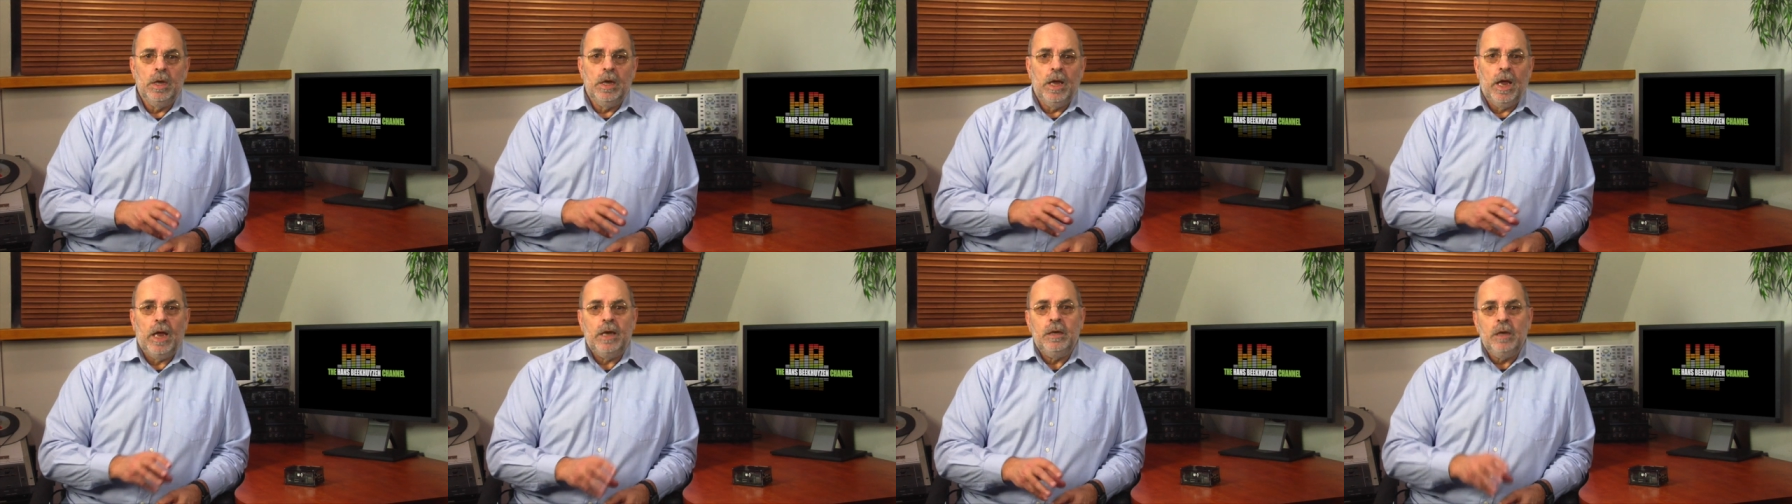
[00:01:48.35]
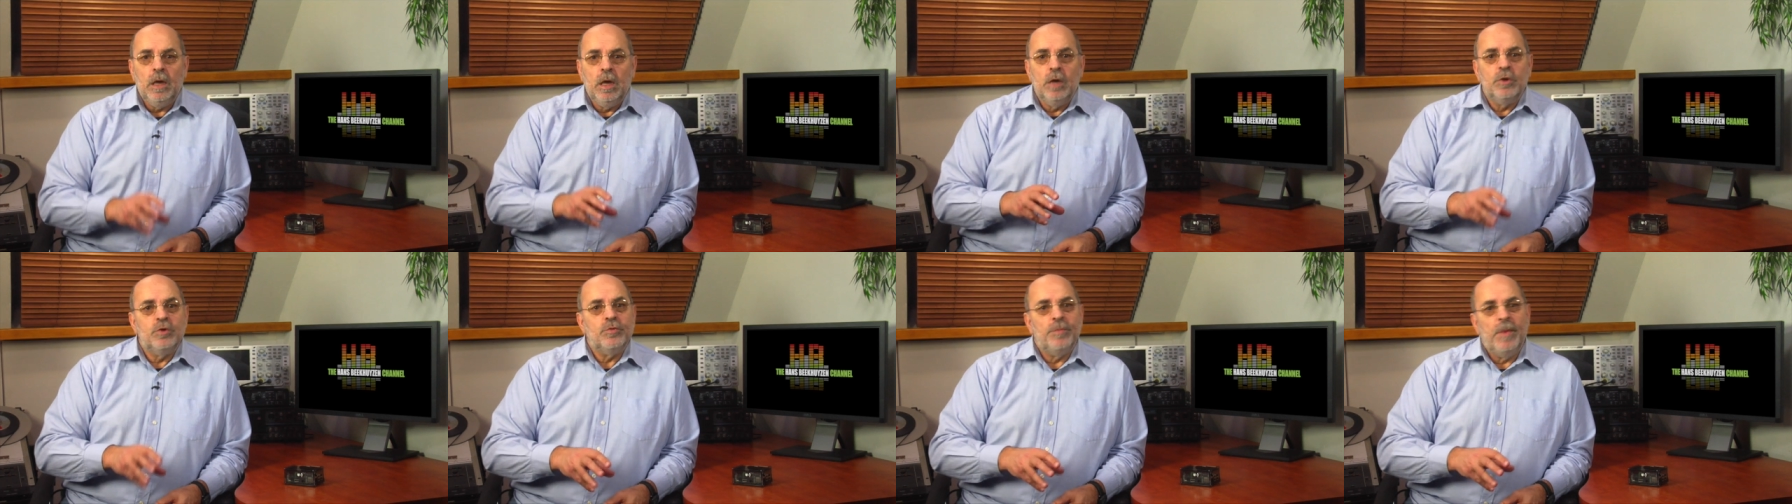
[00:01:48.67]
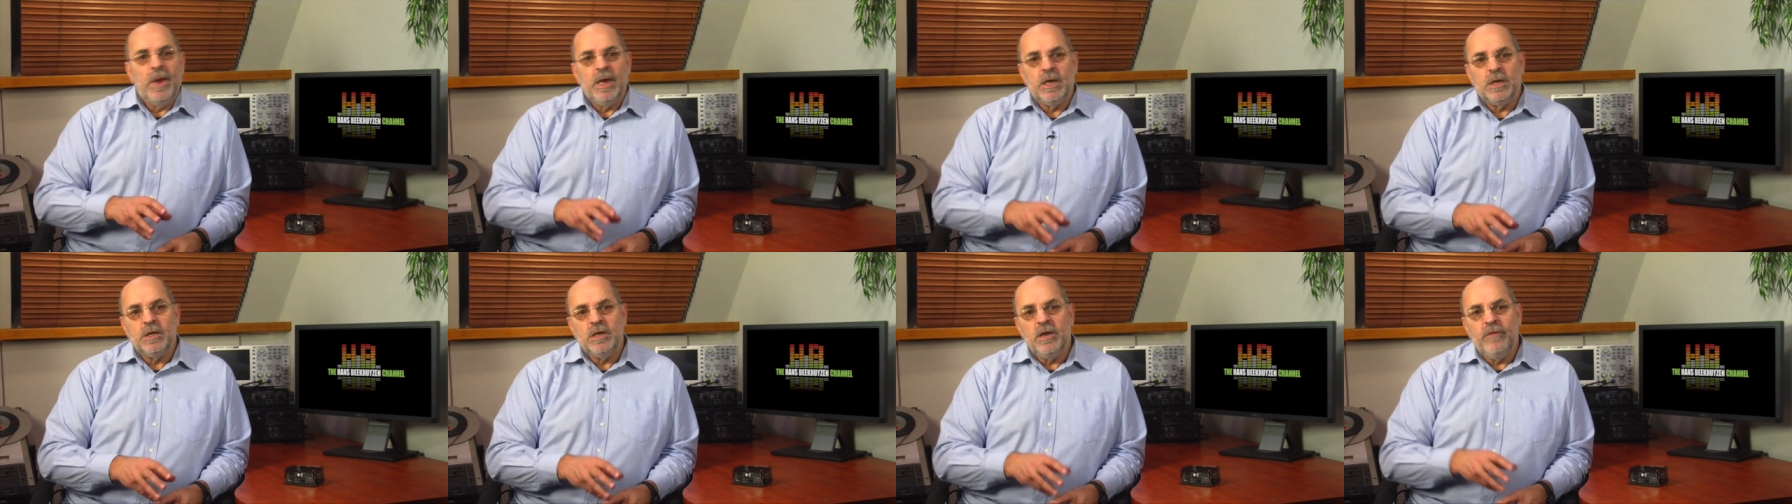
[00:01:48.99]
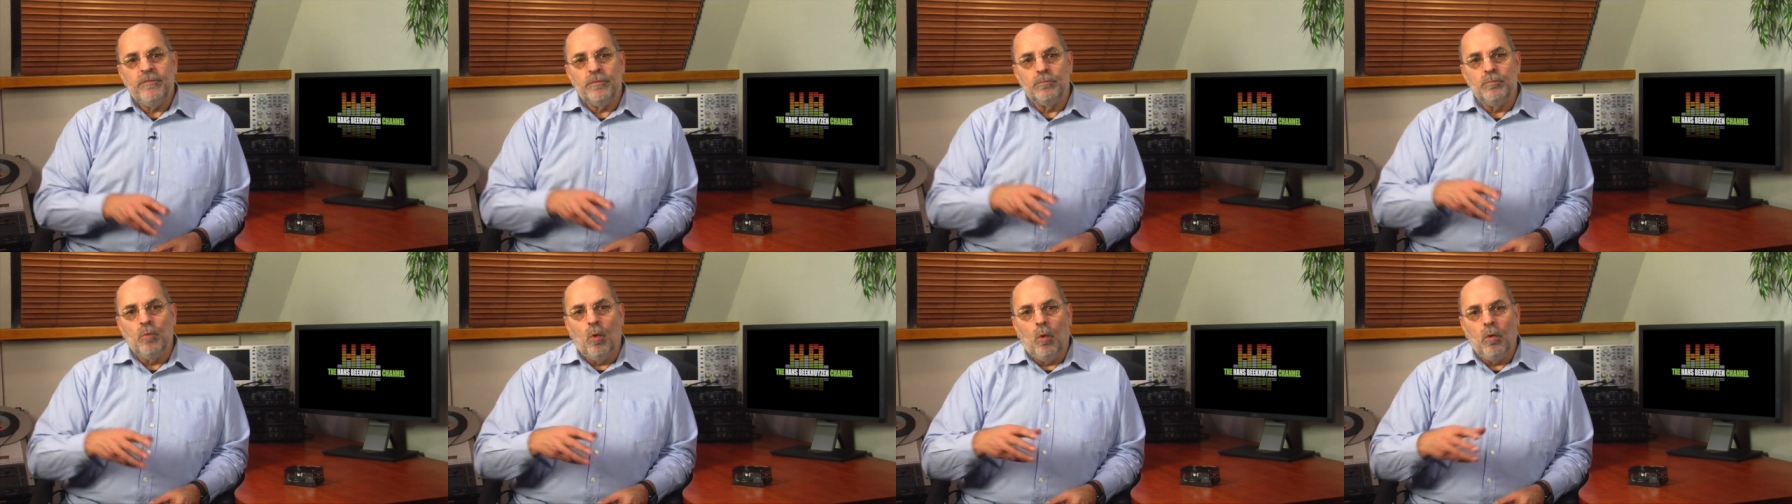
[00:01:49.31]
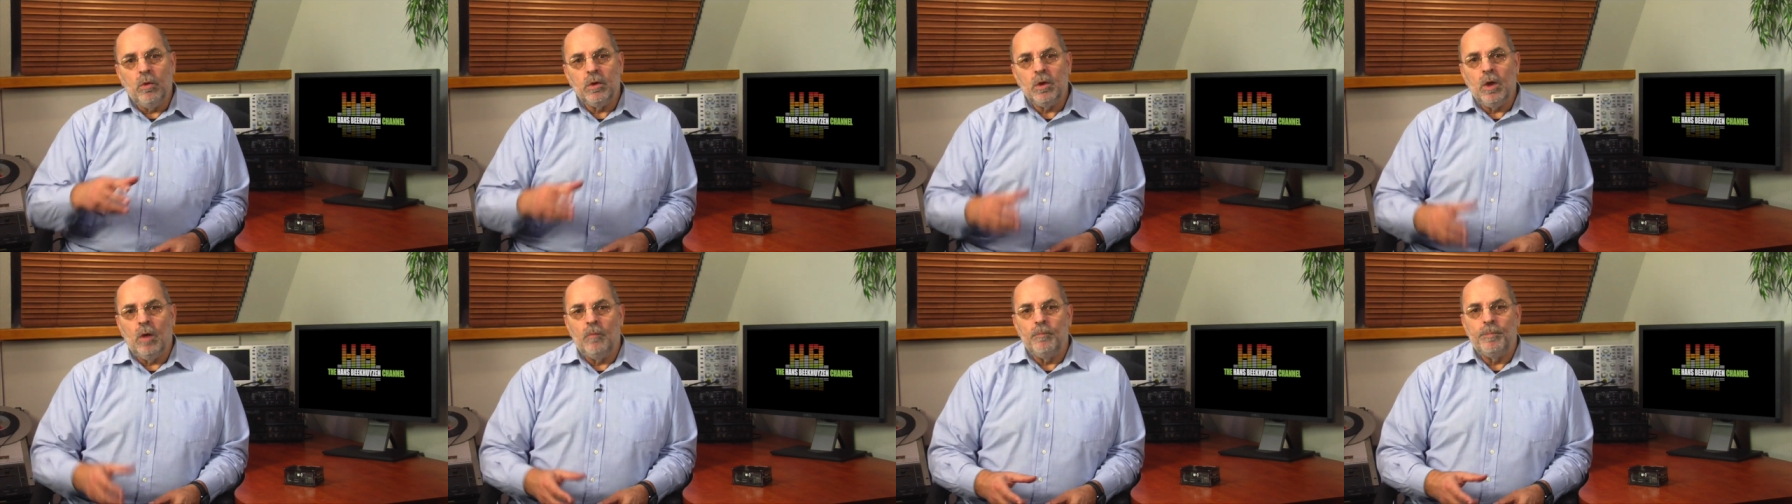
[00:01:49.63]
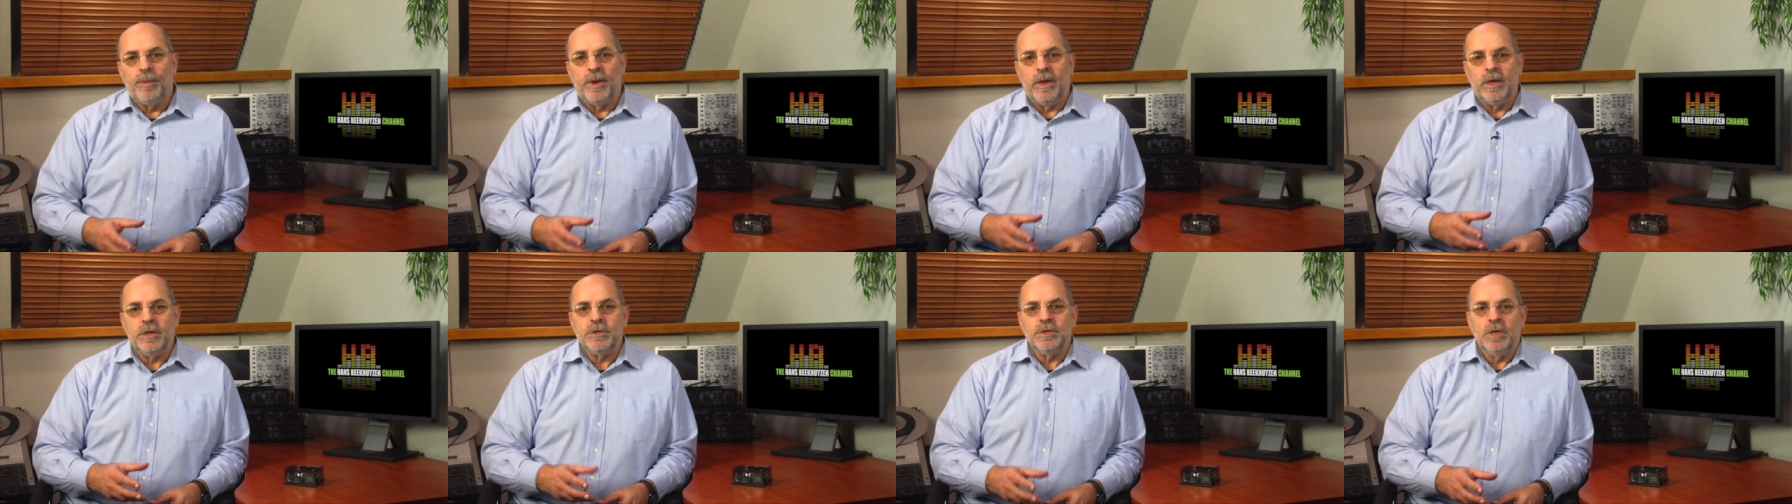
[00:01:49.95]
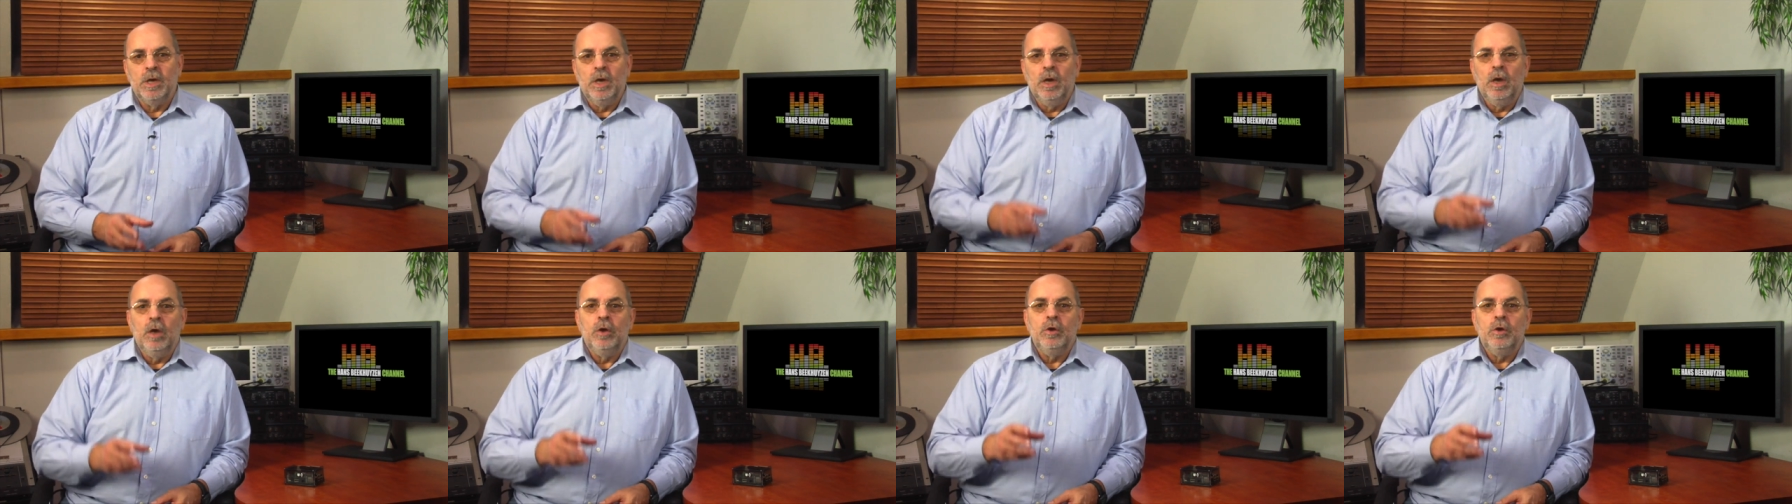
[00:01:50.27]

And to make it even more complex,